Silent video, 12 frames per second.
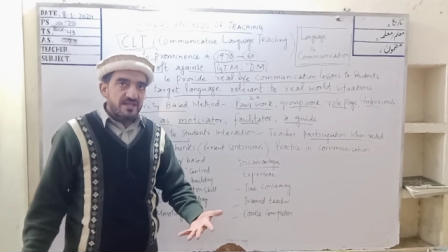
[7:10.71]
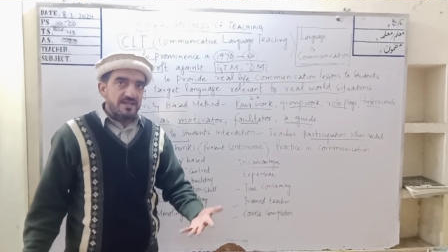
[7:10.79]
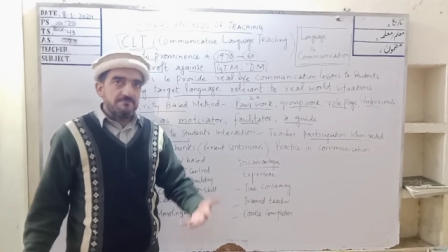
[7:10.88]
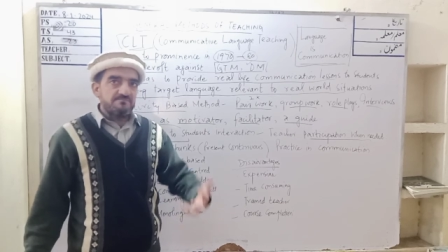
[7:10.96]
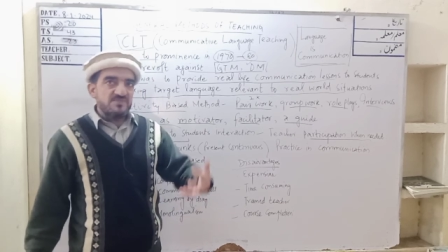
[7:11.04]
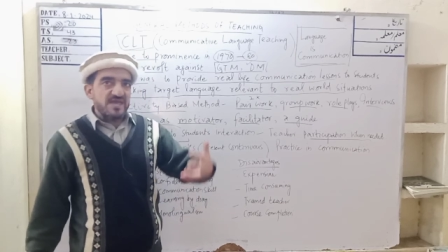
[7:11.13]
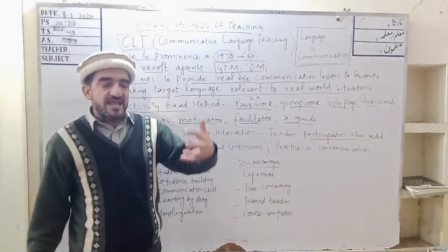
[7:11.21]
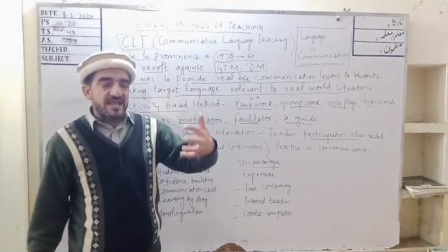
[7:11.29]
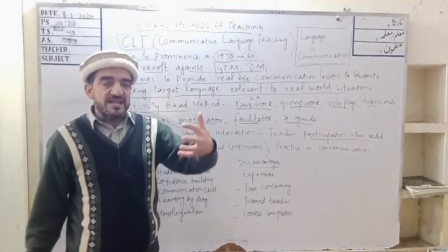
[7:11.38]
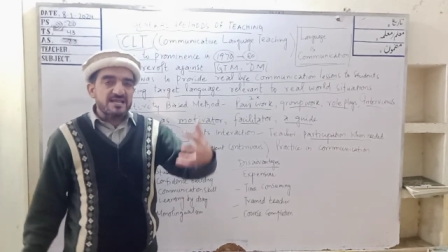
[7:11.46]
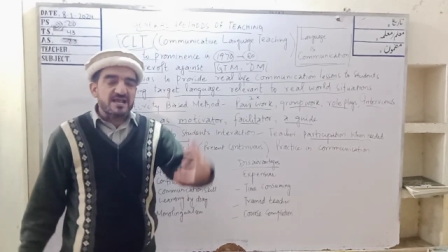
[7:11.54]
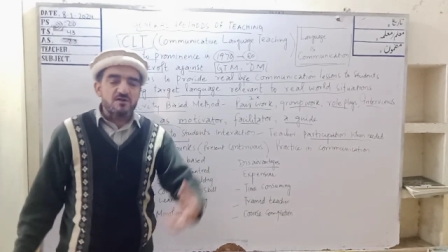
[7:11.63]
If
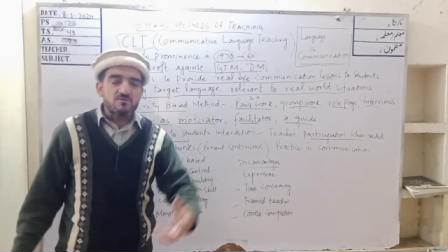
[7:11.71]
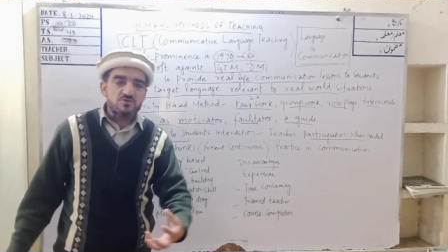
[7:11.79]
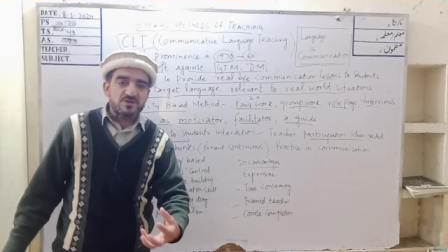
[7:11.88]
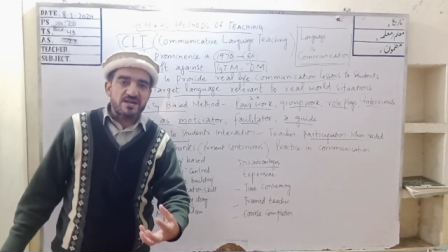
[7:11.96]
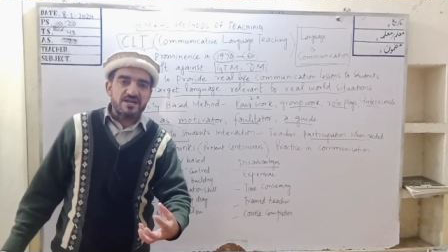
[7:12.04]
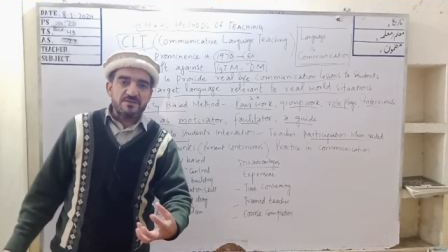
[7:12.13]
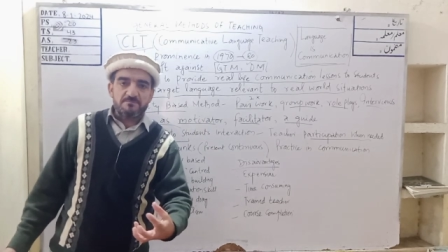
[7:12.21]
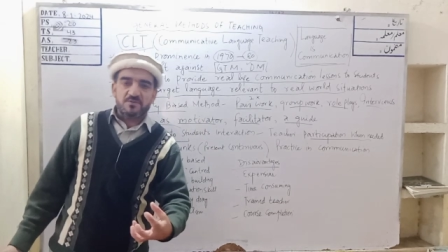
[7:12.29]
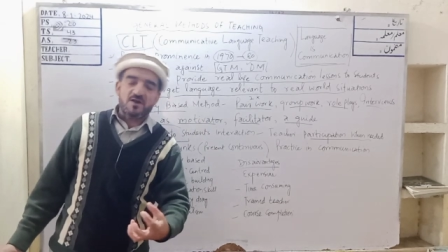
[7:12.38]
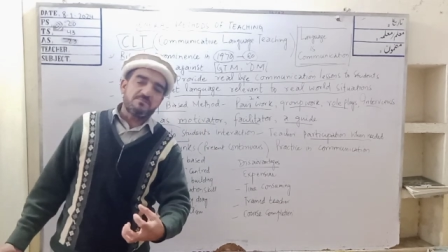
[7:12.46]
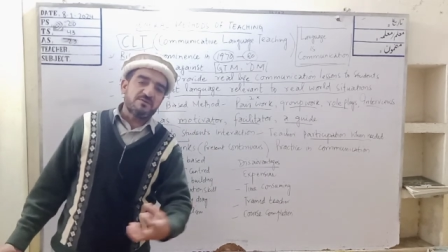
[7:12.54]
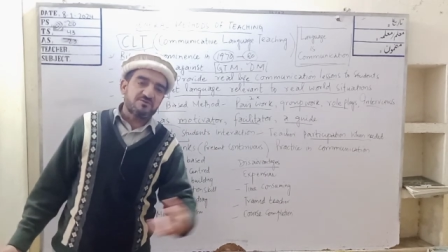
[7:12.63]
they encounter any
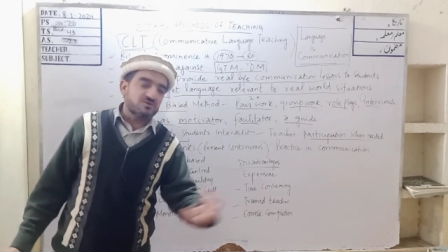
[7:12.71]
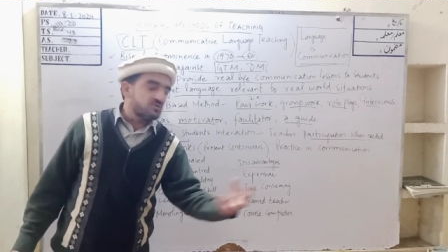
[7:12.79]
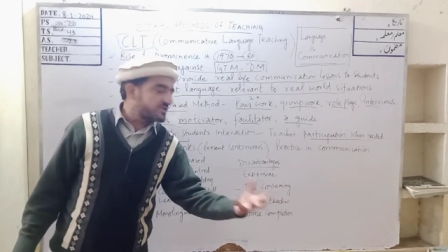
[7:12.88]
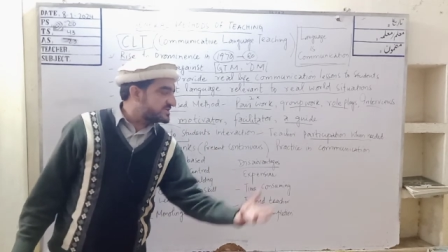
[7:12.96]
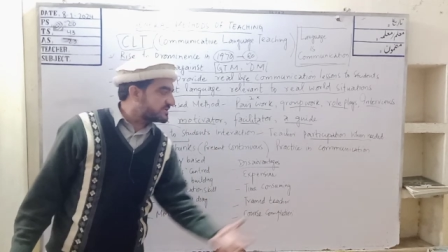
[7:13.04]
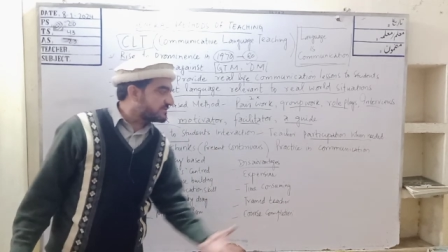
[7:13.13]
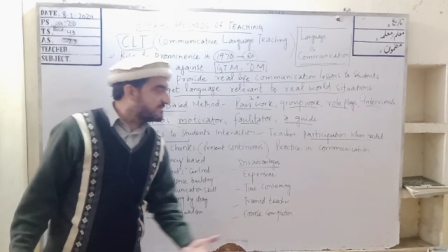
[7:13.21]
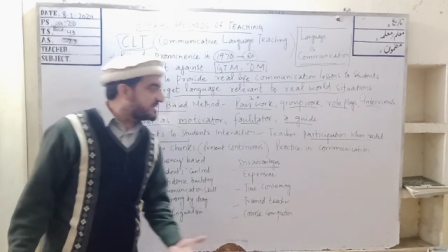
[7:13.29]
problem, so teacher will